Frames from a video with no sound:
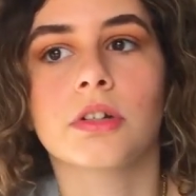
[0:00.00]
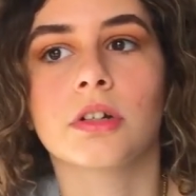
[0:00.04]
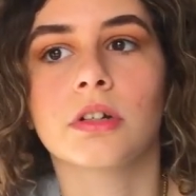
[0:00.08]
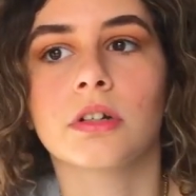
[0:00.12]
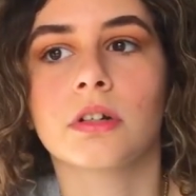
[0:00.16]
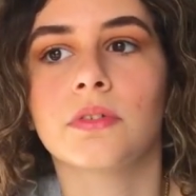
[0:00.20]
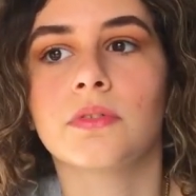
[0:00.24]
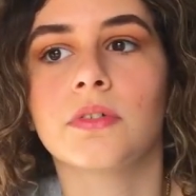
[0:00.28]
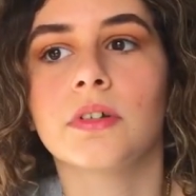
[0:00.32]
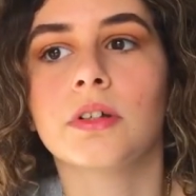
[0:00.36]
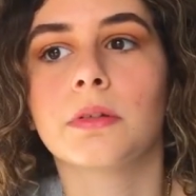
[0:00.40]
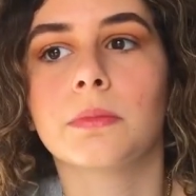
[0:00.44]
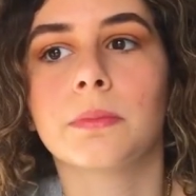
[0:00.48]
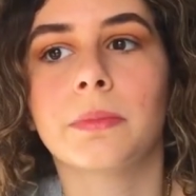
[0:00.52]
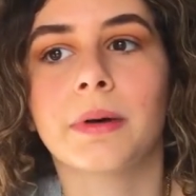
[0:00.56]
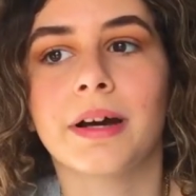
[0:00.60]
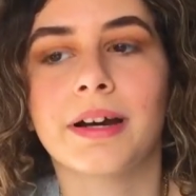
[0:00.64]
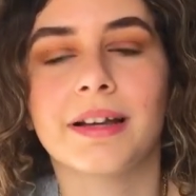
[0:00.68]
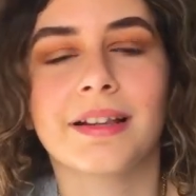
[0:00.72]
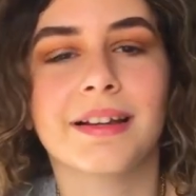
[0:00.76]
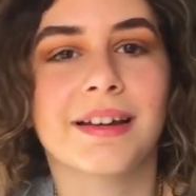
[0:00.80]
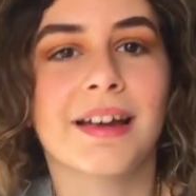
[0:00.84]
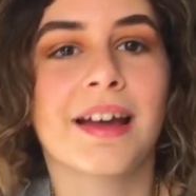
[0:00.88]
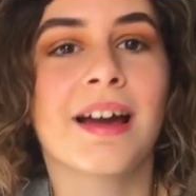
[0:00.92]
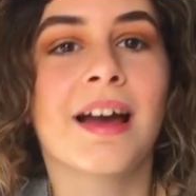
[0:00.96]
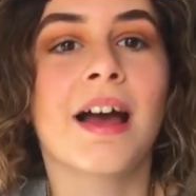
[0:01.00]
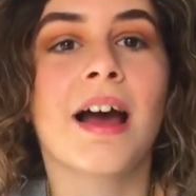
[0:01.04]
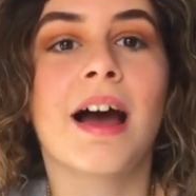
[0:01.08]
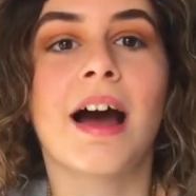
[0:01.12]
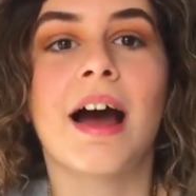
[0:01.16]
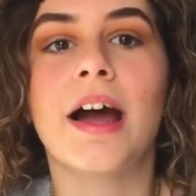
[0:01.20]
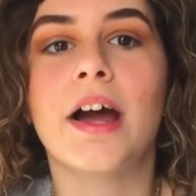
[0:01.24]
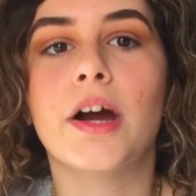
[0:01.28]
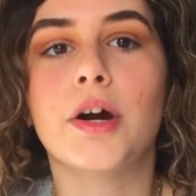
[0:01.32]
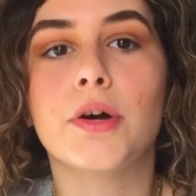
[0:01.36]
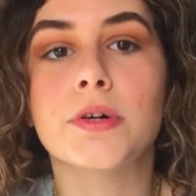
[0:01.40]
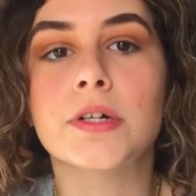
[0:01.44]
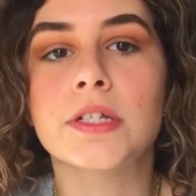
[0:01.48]
You're gonna feel bad. Like,
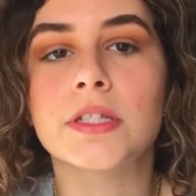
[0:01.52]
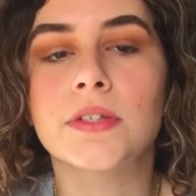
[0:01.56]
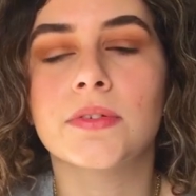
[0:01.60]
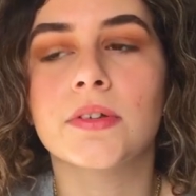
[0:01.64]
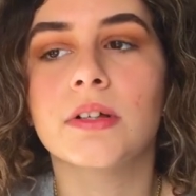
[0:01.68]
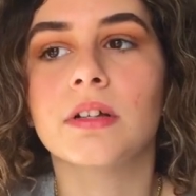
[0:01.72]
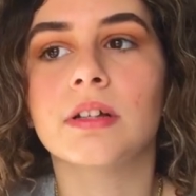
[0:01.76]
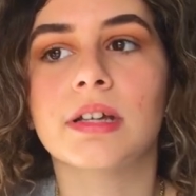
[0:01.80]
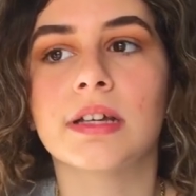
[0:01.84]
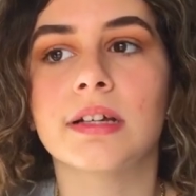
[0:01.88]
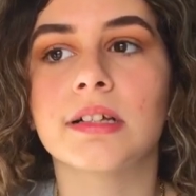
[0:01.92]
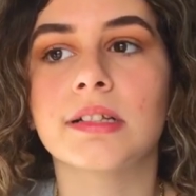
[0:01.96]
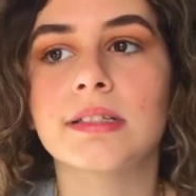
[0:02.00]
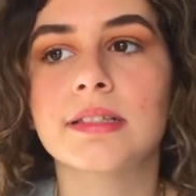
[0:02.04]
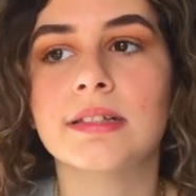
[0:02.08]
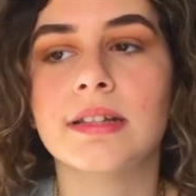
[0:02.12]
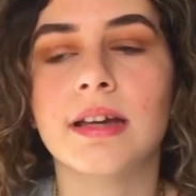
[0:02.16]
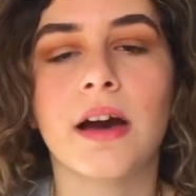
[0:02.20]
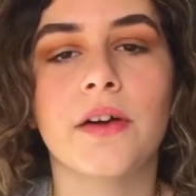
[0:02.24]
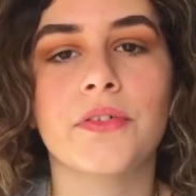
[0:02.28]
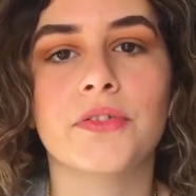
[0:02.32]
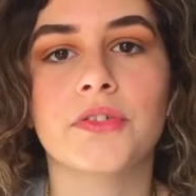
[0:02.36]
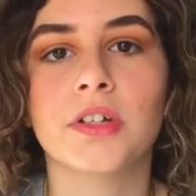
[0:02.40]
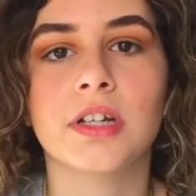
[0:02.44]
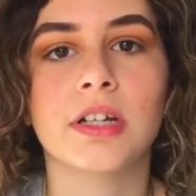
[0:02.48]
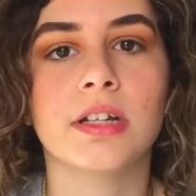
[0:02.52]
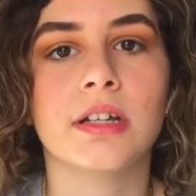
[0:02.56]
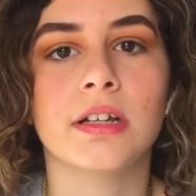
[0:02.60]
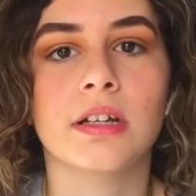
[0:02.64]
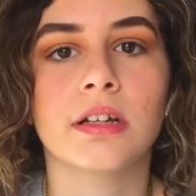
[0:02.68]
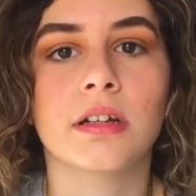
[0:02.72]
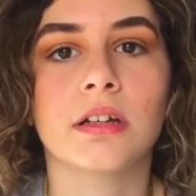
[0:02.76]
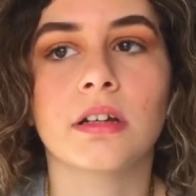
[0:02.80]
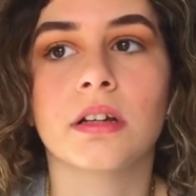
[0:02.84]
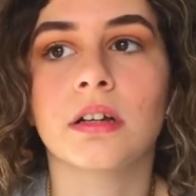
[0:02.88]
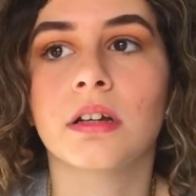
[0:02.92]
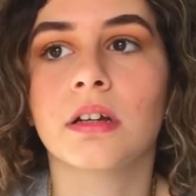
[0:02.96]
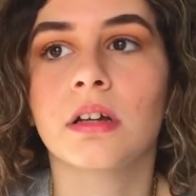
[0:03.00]
I always feel guilty after
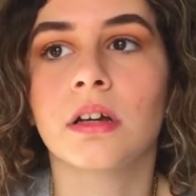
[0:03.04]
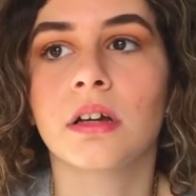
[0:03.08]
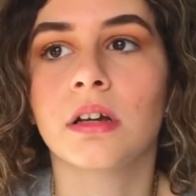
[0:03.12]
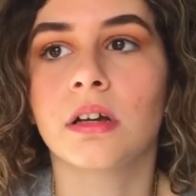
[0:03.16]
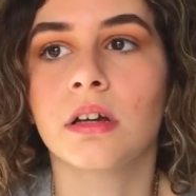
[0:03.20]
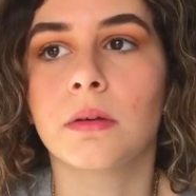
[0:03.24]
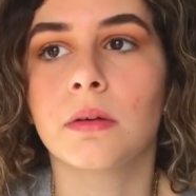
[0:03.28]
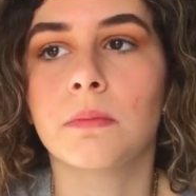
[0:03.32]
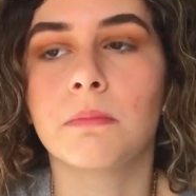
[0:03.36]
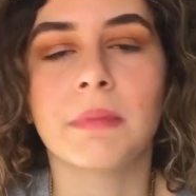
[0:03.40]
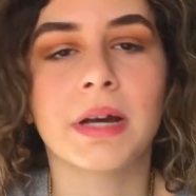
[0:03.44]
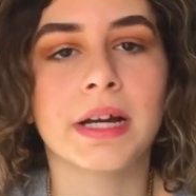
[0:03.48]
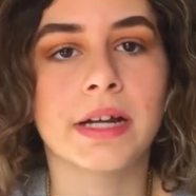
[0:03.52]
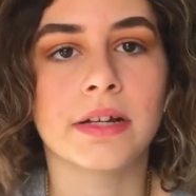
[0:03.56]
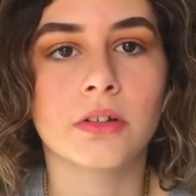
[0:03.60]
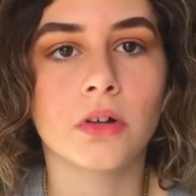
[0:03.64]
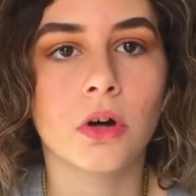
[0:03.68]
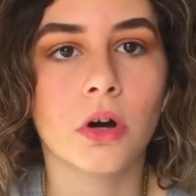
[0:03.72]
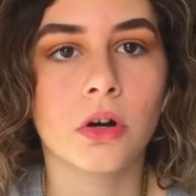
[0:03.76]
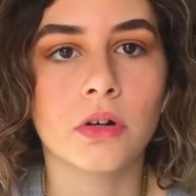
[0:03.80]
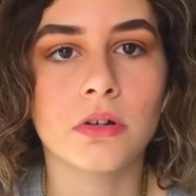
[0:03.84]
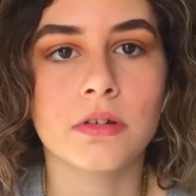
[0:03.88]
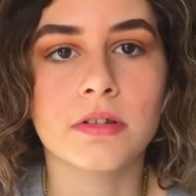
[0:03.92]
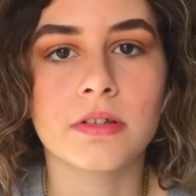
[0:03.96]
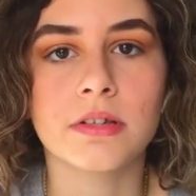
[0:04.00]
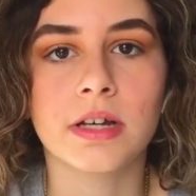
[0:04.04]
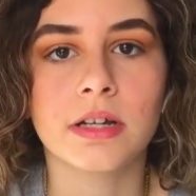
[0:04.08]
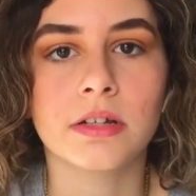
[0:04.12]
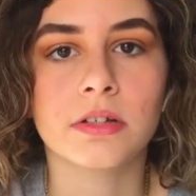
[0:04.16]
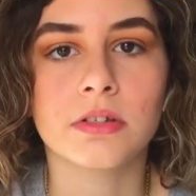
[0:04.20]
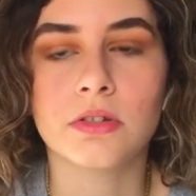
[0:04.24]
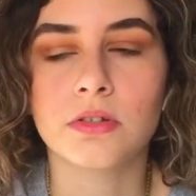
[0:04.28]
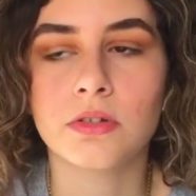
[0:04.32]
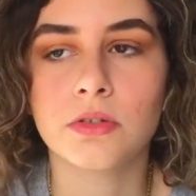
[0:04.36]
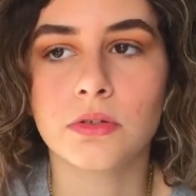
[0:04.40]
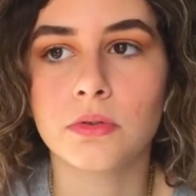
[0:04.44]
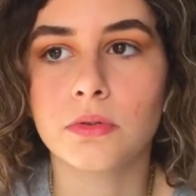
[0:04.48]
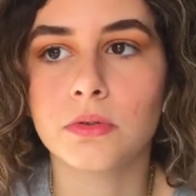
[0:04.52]
eating McDonald's
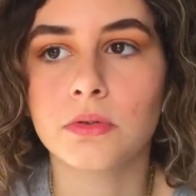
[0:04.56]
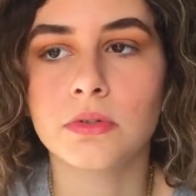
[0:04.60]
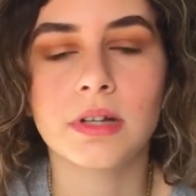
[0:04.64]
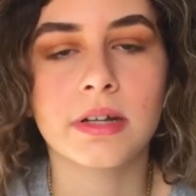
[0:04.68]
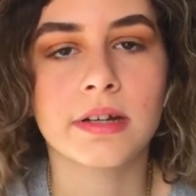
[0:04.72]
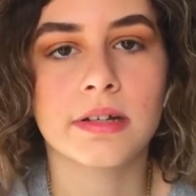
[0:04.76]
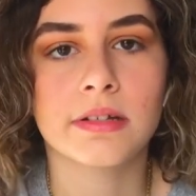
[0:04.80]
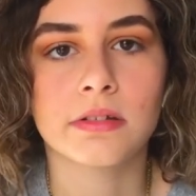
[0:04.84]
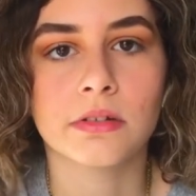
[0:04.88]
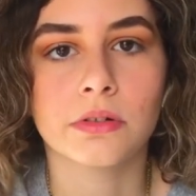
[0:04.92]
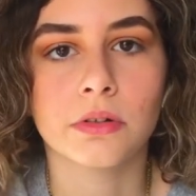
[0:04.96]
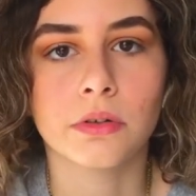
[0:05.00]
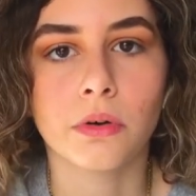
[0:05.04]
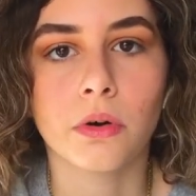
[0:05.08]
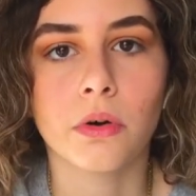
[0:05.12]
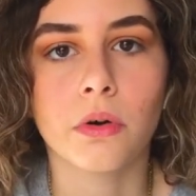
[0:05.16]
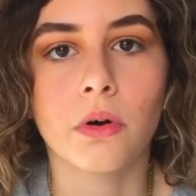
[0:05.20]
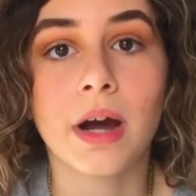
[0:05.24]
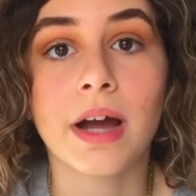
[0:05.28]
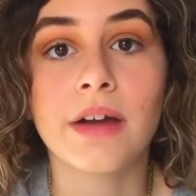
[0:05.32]
like 2 days in a row.